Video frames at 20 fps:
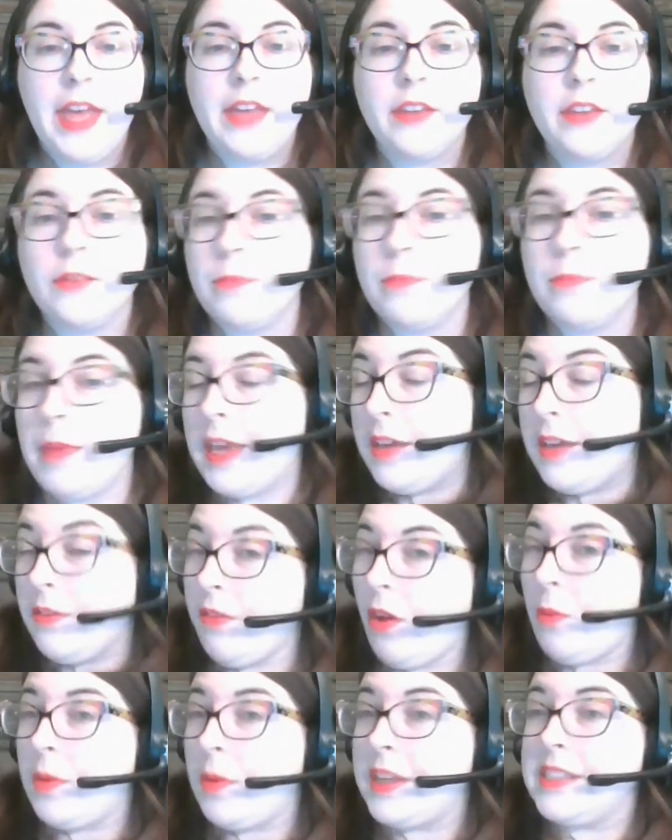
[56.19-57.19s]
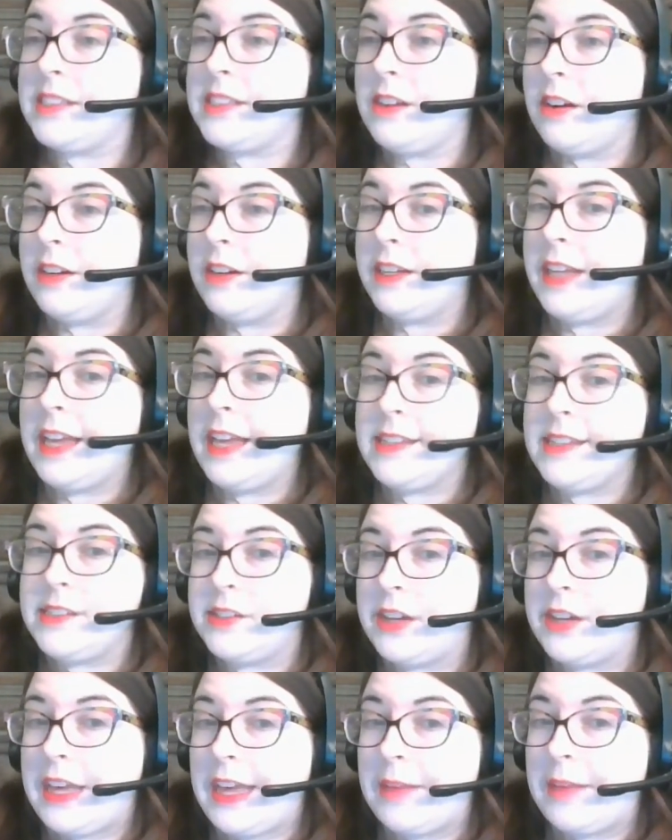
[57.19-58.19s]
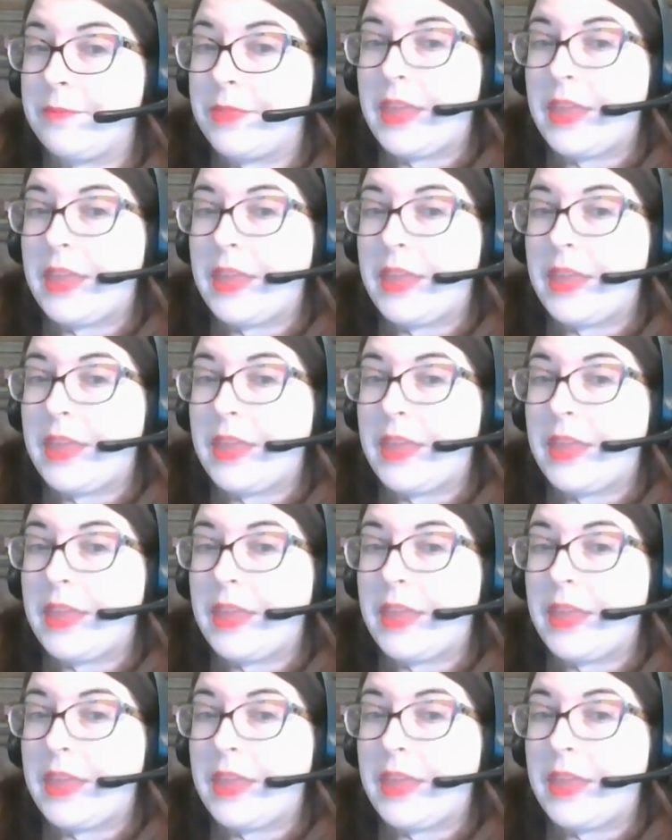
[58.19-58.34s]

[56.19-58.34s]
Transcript: You may have already started yesterday.